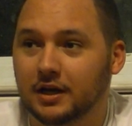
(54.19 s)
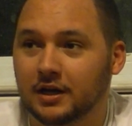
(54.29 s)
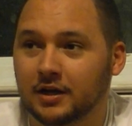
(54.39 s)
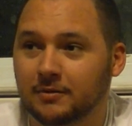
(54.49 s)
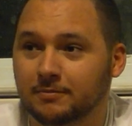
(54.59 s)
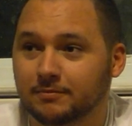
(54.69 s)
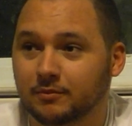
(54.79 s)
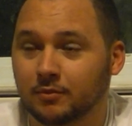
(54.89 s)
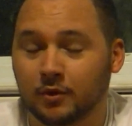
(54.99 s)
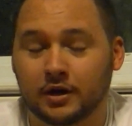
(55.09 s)
Um,
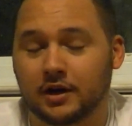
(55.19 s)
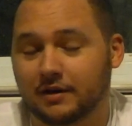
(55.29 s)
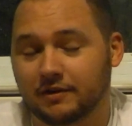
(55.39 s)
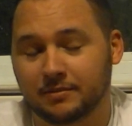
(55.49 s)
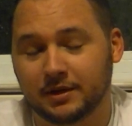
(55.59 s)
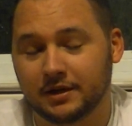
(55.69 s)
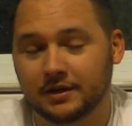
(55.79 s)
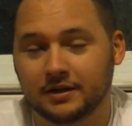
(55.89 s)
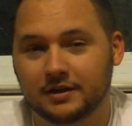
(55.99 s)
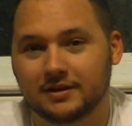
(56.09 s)
where have I
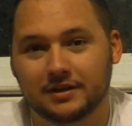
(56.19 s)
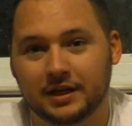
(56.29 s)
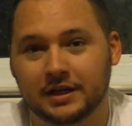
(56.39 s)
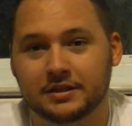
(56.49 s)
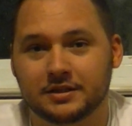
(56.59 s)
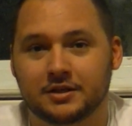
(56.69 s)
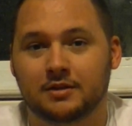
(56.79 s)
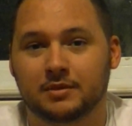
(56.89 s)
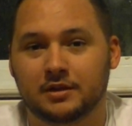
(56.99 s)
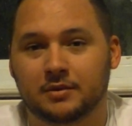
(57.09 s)
been? I guess is going
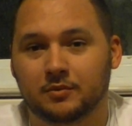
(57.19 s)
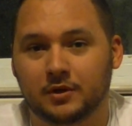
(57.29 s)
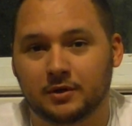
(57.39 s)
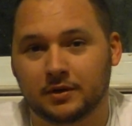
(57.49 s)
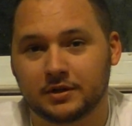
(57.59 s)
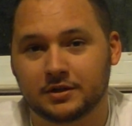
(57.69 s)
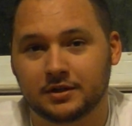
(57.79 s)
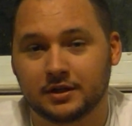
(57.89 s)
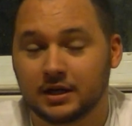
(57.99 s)
to be the number one question.